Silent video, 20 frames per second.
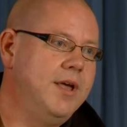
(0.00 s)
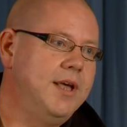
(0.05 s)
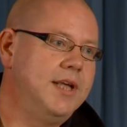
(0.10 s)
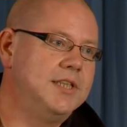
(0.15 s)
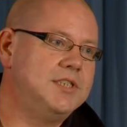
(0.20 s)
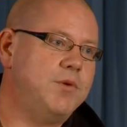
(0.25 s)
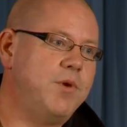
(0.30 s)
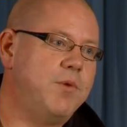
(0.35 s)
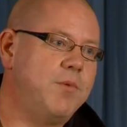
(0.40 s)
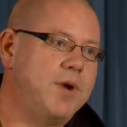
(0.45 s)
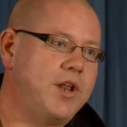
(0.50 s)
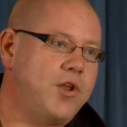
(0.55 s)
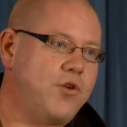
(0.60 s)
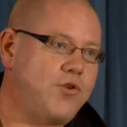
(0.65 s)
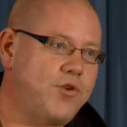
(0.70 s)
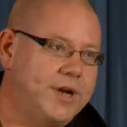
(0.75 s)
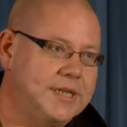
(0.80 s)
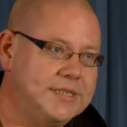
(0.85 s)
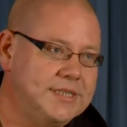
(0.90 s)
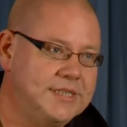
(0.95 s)
And so we wanted to
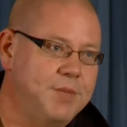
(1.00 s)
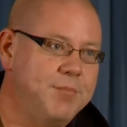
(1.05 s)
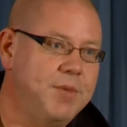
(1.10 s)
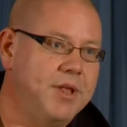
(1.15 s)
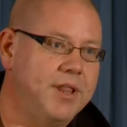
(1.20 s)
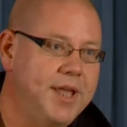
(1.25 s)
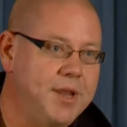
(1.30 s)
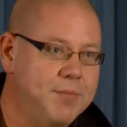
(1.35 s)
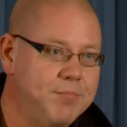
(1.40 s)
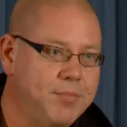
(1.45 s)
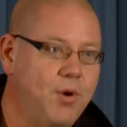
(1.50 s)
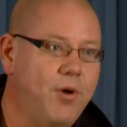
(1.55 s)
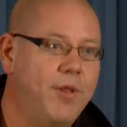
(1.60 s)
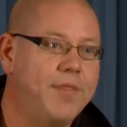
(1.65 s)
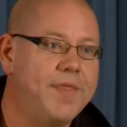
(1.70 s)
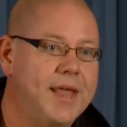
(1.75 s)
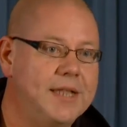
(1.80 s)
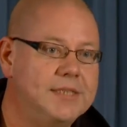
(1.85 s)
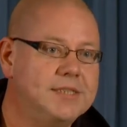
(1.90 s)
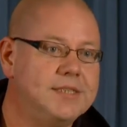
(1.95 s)
try to simulate
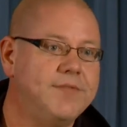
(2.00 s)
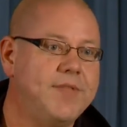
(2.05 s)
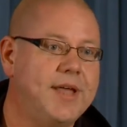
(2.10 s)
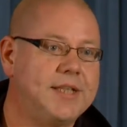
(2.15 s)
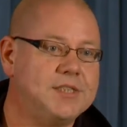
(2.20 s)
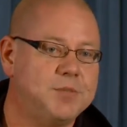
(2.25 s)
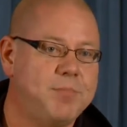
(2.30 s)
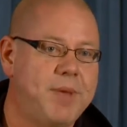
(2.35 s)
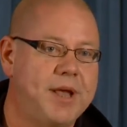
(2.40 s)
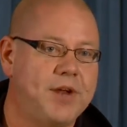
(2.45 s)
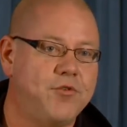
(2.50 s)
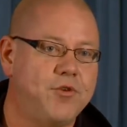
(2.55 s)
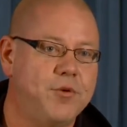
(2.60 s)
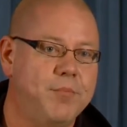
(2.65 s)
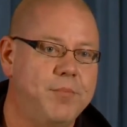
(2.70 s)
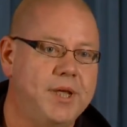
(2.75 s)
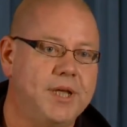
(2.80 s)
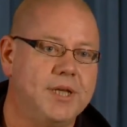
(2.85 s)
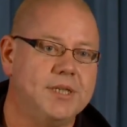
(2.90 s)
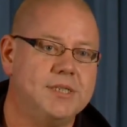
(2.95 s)
both ends of that
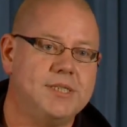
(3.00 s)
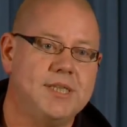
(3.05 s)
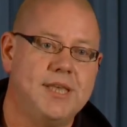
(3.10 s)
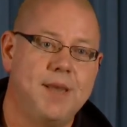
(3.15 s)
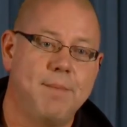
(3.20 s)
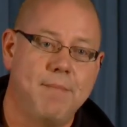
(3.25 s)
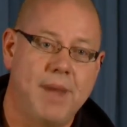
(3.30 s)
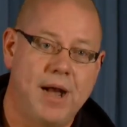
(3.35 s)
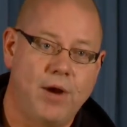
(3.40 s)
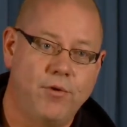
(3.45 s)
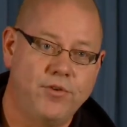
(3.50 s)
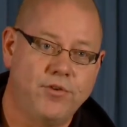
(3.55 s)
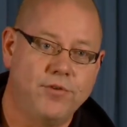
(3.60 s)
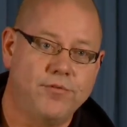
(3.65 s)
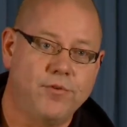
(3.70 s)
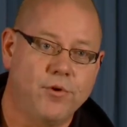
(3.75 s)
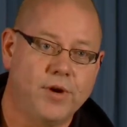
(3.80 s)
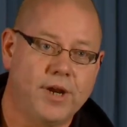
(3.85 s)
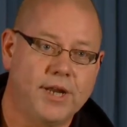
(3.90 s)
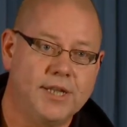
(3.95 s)
spectrum, because the amount
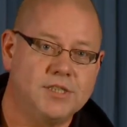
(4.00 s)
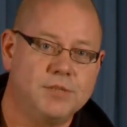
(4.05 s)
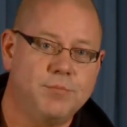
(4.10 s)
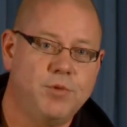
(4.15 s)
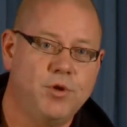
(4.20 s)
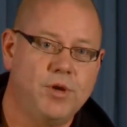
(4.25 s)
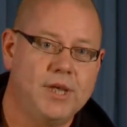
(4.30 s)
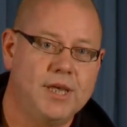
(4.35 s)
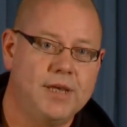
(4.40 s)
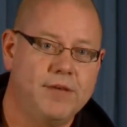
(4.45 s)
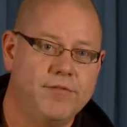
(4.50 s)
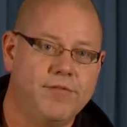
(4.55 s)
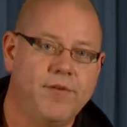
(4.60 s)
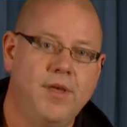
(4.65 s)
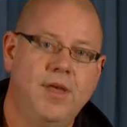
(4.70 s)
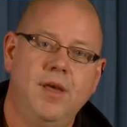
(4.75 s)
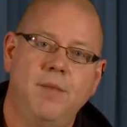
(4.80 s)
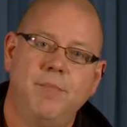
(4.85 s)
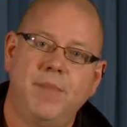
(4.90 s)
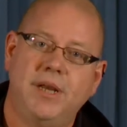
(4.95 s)
of organism you give
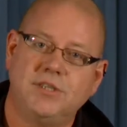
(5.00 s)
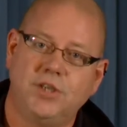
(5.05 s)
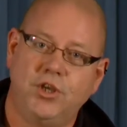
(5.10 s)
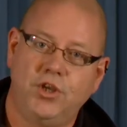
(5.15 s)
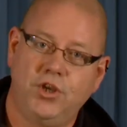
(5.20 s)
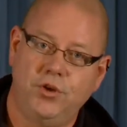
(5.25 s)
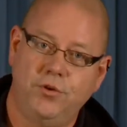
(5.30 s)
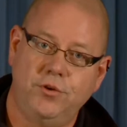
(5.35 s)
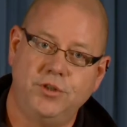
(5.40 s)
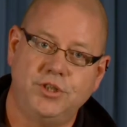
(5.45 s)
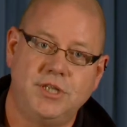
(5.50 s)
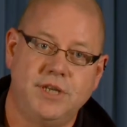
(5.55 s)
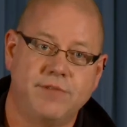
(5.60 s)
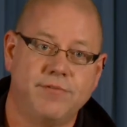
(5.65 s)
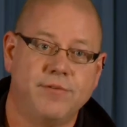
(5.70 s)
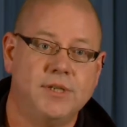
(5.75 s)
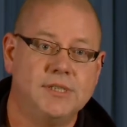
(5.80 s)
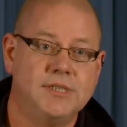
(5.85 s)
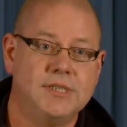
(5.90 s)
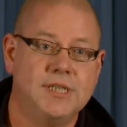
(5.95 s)
makes a huge
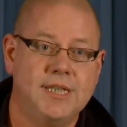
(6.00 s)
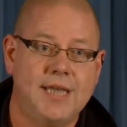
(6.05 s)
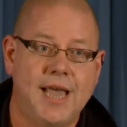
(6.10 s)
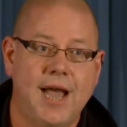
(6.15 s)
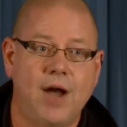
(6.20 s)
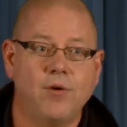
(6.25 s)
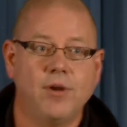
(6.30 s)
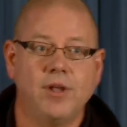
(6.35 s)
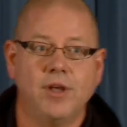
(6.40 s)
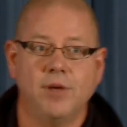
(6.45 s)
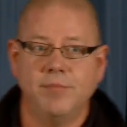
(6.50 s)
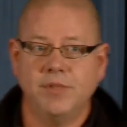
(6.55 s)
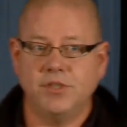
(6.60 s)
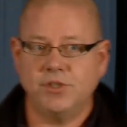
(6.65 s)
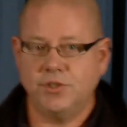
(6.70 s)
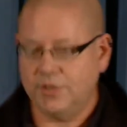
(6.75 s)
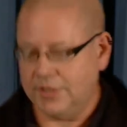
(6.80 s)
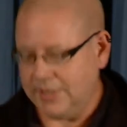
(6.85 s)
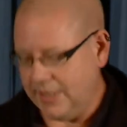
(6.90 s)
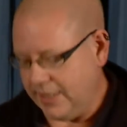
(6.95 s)
difference in the outcome
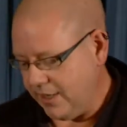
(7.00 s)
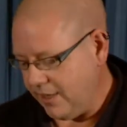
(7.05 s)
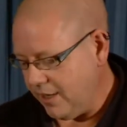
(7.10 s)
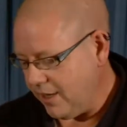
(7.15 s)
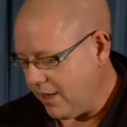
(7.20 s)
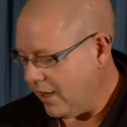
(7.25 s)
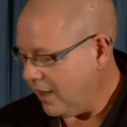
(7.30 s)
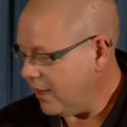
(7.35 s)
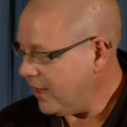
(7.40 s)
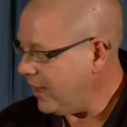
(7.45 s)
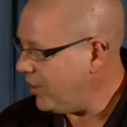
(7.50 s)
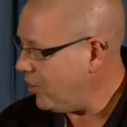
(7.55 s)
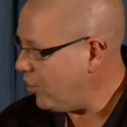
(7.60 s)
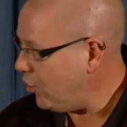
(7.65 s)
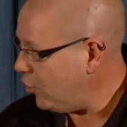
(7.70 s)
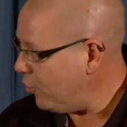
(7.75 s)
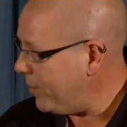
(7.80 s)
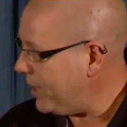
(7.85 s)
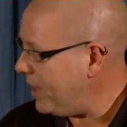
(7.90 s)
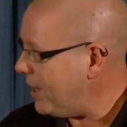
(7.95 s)
that you see in
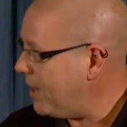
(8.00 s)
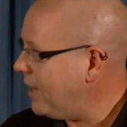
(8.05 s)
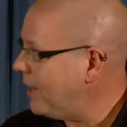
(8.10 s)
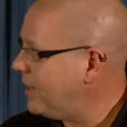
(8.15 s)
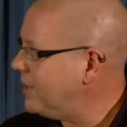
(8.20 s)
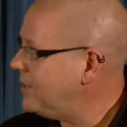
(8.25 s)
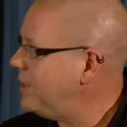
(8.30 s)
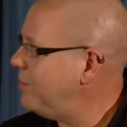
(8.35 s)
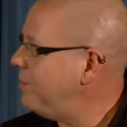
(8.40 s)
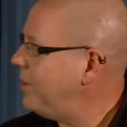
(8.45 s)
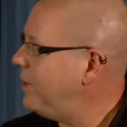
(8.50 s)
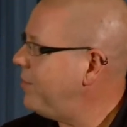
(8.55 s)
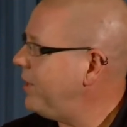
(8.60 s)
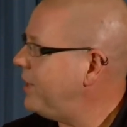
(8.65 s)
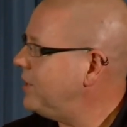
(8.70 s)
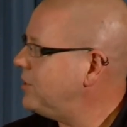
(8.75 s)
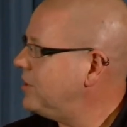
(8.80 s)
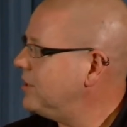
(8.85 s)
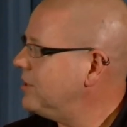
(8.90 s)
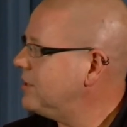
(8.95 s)
human TB
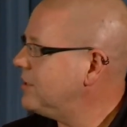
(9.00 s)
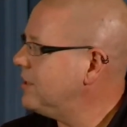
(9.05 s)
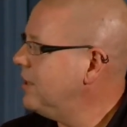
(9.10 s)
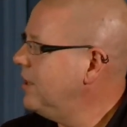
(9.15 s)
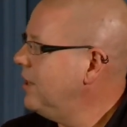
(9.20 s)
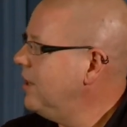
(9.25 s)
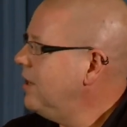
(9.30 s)
patients.